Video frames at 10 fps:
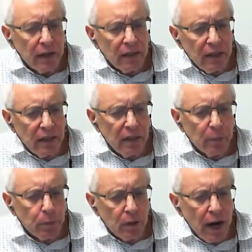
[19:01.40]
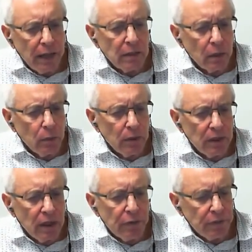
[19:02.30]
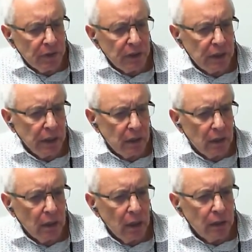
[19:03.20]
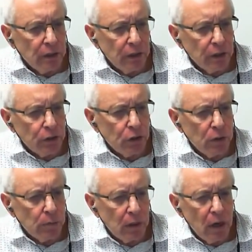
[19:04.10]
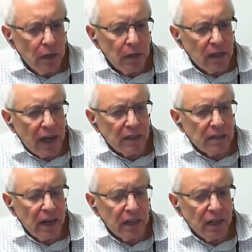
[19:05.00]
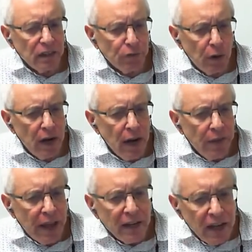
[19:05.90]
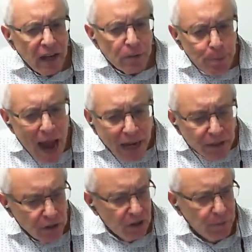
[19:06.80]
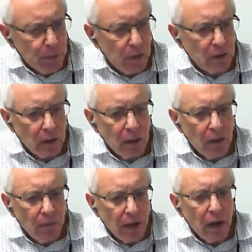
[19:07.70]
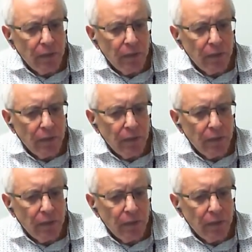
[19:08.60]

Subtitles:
clearly the price was enough of a signal to the consumer that is not a case of fraud. That gets back to your point that